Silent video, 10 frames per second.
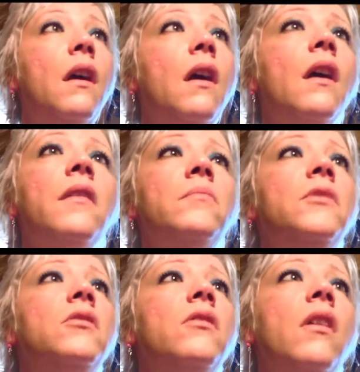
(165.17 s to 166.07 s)
I
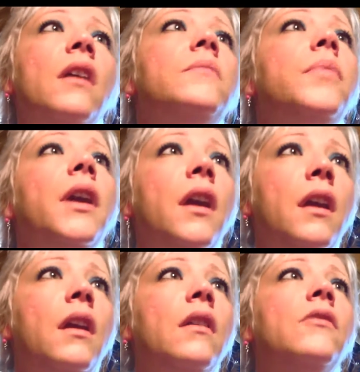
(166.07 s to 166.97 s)
am not
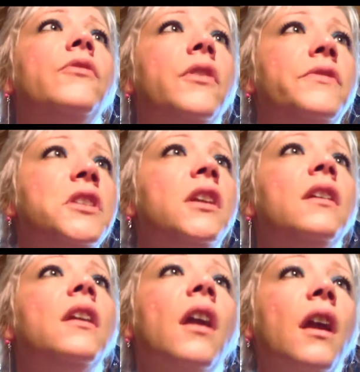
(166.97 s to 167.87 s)
paying
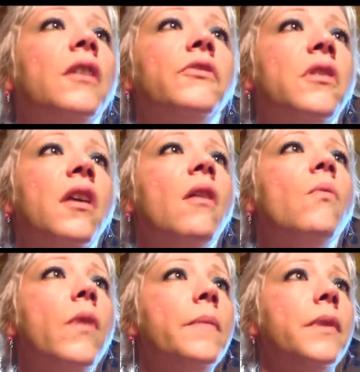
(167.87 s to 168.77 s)
15k for that
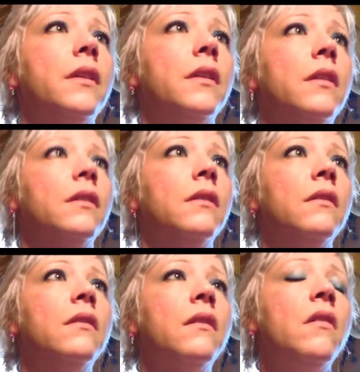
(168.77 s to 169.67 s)
weapon.
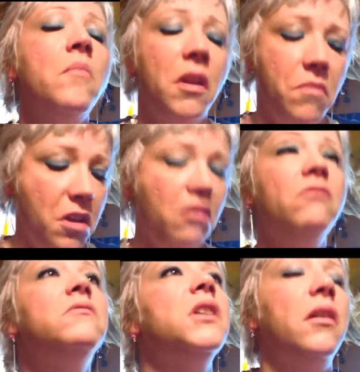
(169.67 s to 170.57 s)
Make my
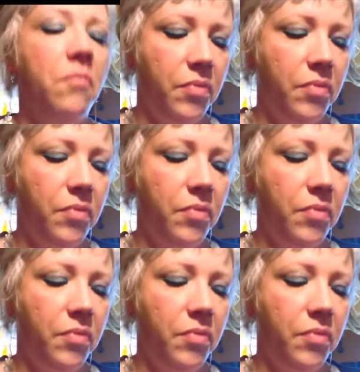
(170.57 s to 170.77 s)
own damn